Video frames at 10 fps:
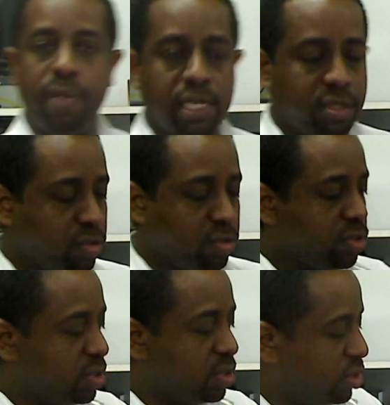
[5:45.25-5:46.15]
from
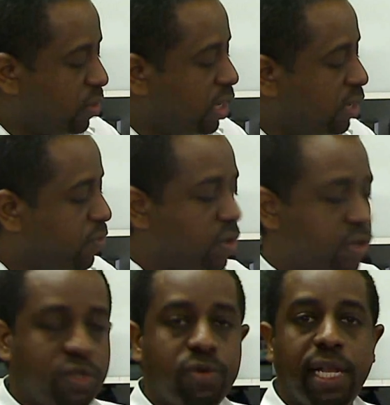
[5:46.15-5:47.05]
ASUS,
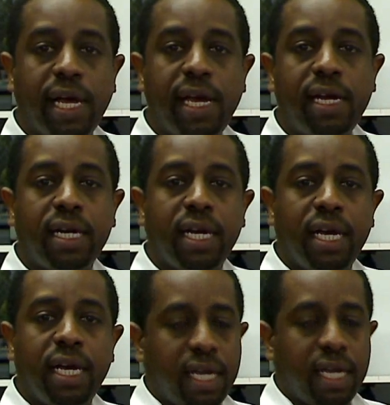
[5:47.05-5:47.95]
24 dual layer.